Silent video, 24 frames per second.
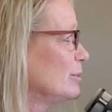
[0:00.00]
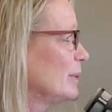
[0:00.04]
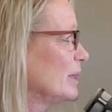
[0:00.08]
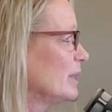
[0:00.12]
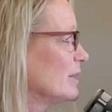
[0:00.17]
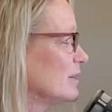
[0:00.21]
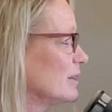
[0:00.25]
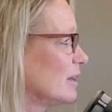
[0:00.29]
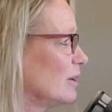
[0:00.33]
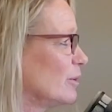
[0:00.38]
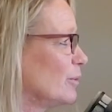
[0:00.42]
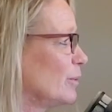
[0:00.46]

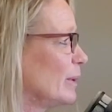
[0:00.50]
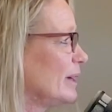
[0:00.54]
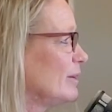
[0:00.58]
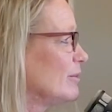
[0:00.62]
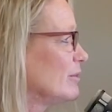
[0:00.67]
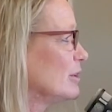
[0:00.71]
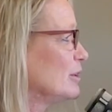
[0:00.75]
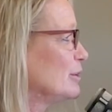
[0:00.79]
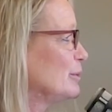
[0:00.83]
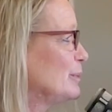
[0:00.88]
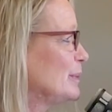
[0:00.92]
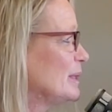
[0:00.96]
because our weight
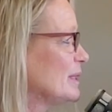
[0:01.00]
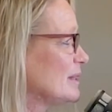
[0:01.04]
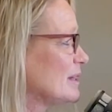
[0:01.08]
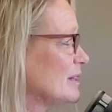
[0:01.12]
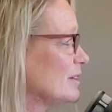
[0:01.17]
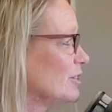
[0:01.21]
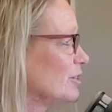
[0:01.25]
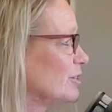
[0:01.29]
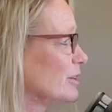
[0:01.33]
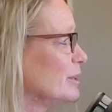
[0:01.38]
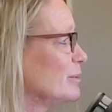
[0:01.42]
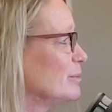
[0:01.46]
room is
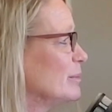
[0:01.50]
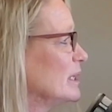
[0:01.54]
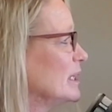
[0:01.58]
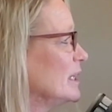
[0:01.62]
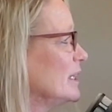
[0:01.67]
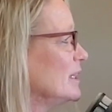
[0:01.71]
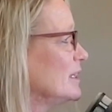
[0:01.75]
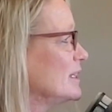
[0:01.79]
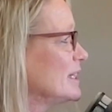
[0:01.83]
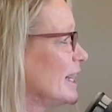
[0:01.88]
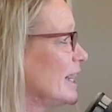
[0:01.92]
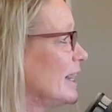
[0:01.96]

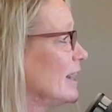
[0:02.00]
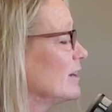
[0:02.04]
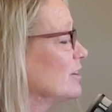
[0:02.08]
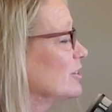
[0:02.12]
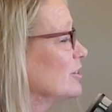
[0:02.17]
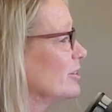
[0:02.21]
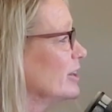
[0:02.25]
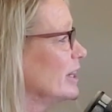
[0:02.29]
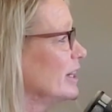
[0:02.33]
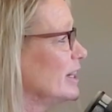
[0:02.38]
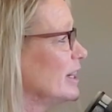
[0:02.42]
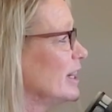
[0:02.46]
extremely
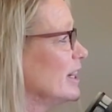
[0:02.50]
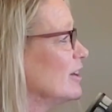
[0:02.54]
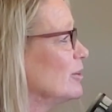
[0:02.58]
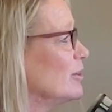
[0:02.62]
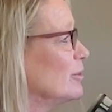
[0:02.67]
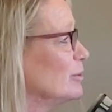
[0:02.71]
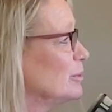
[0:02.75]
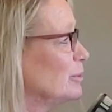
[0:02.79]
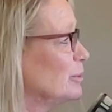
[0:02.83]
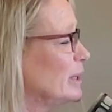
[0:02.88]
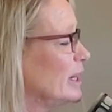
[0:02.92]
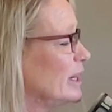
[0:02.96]
taxed right
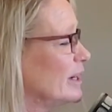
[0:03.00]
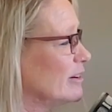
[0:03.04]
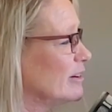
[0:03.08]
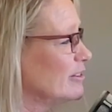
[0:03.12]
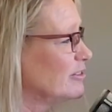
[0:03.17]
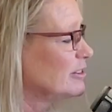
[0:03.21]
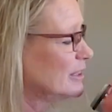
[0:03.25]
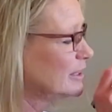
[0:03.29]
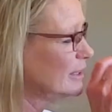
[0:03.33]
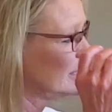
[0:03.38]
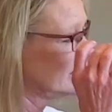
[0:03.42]
now. We have